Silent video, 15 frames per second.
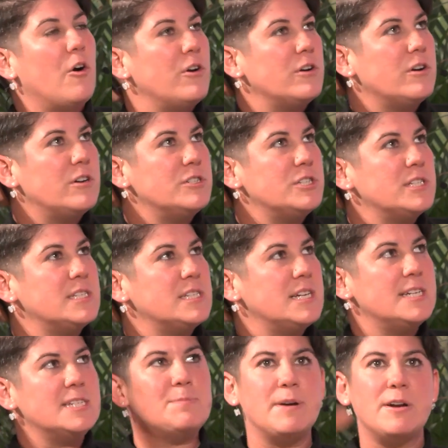own
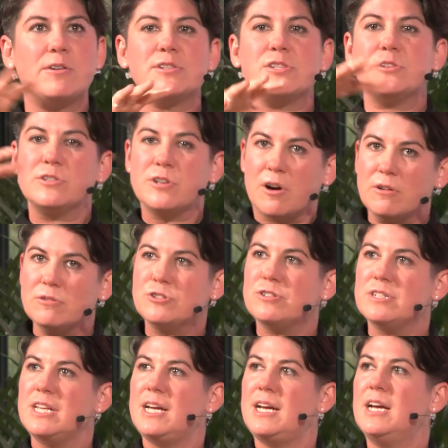consciousness, but also
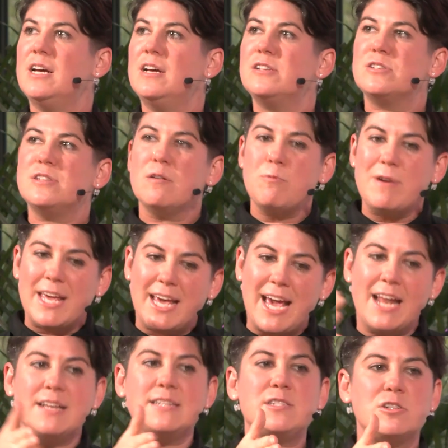culturally, so that we
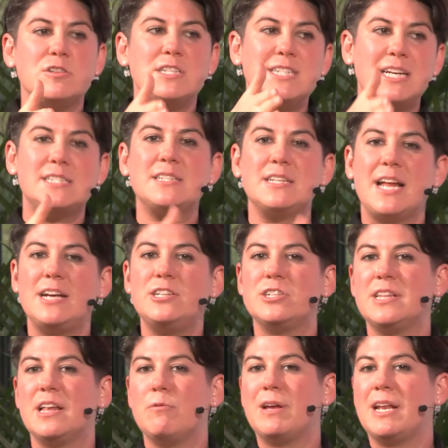get us to the destination
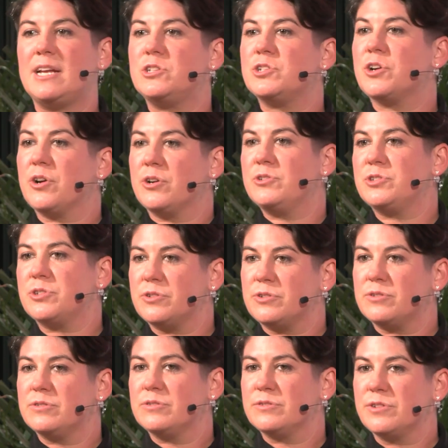that we need to go to,
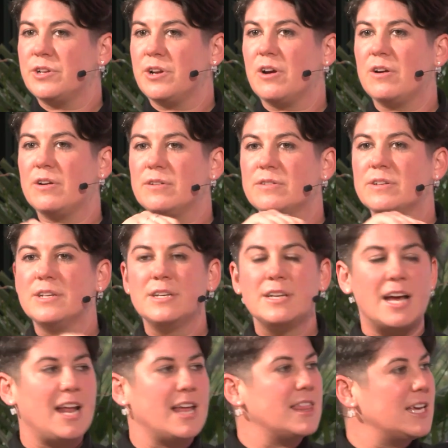you know.
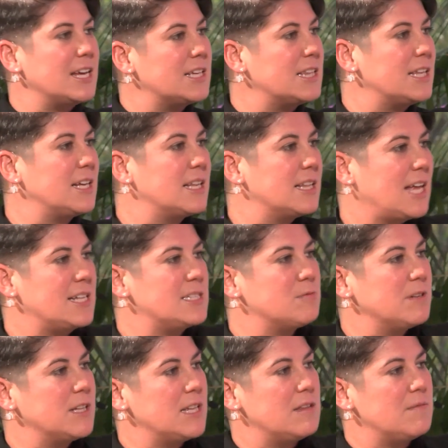And I think that that's
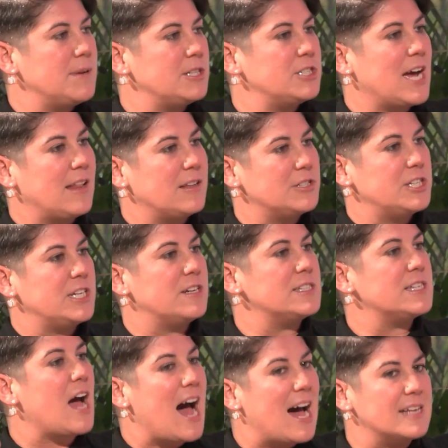really the big challenge here,
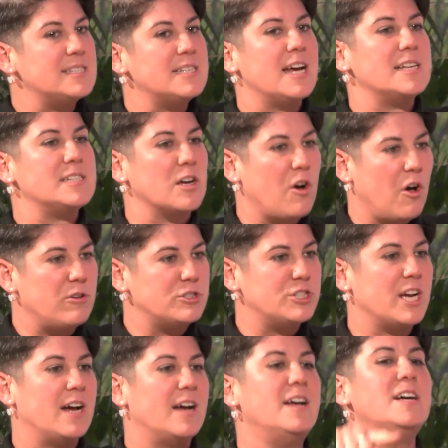is us as a
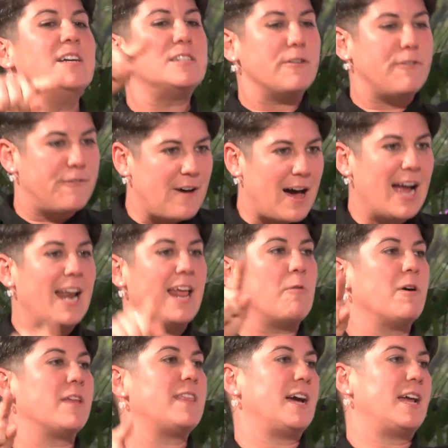culture defining
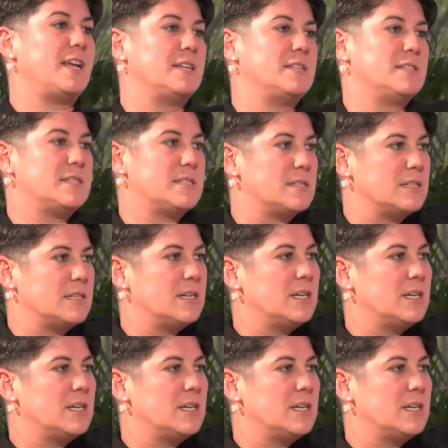what that is